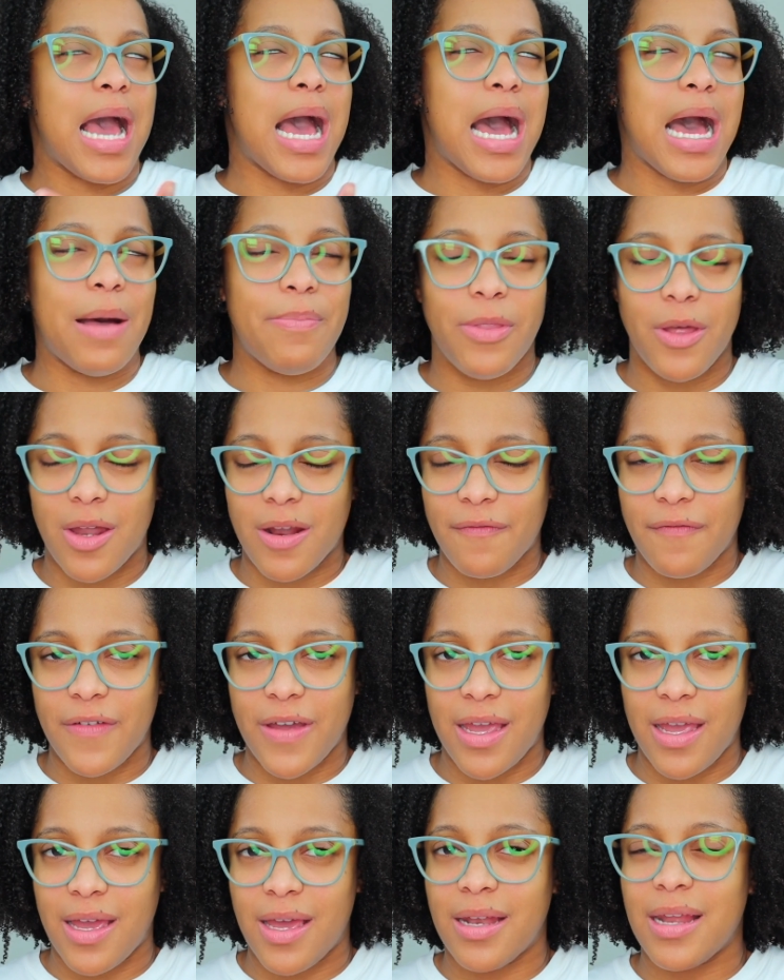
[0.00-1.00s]
I'm not a
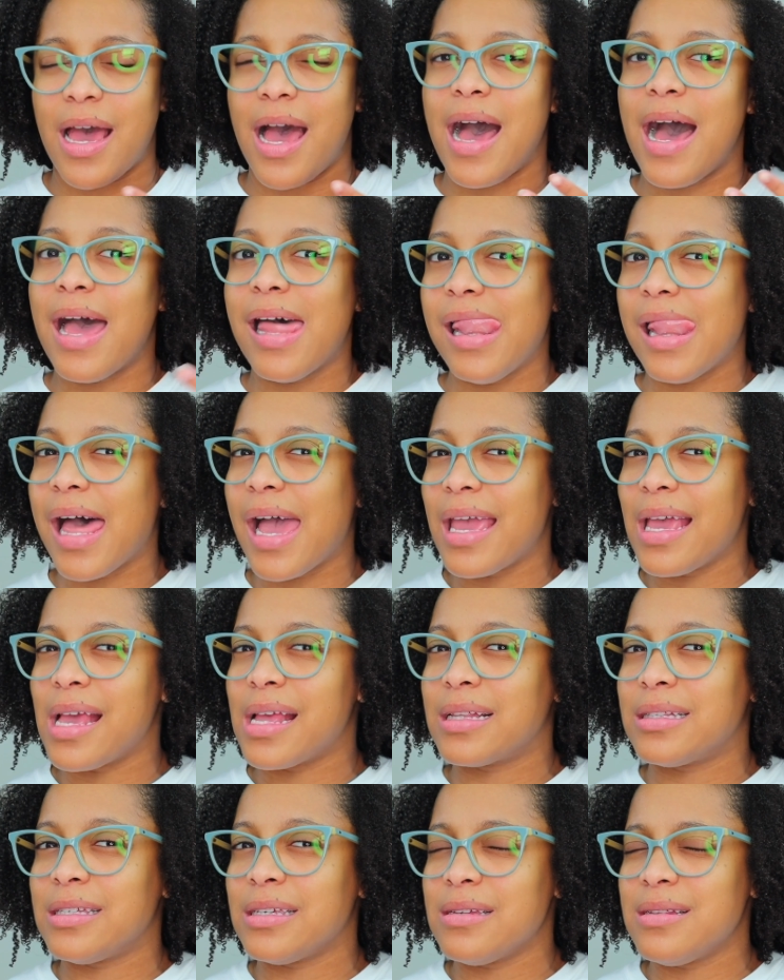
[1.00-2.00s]
fan. I
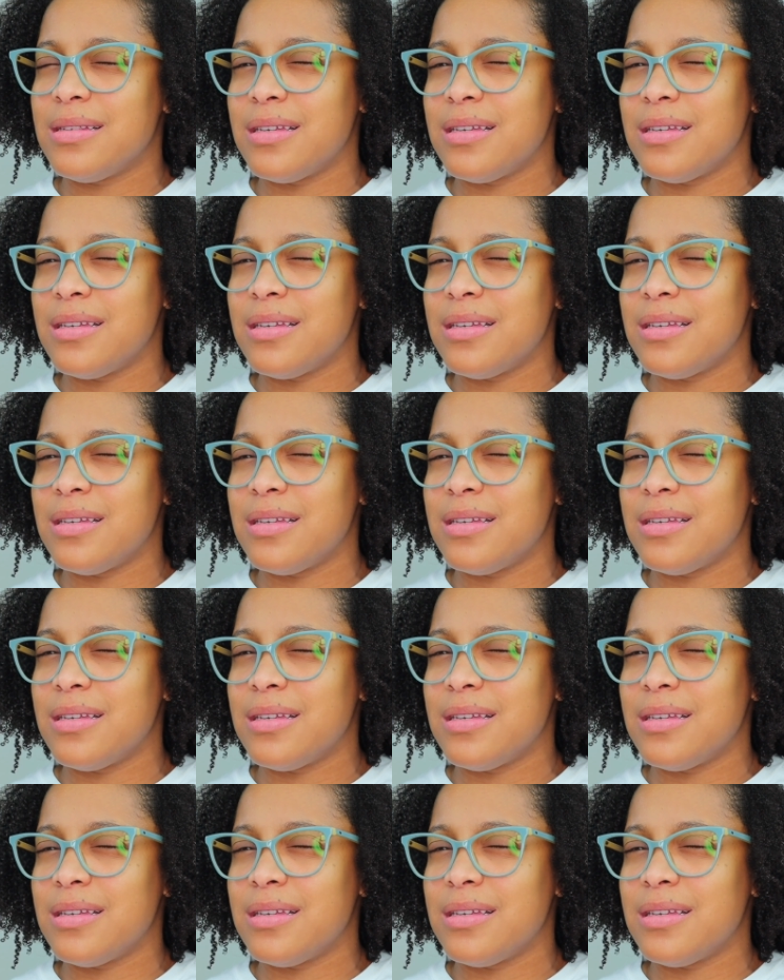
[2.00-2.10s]
like to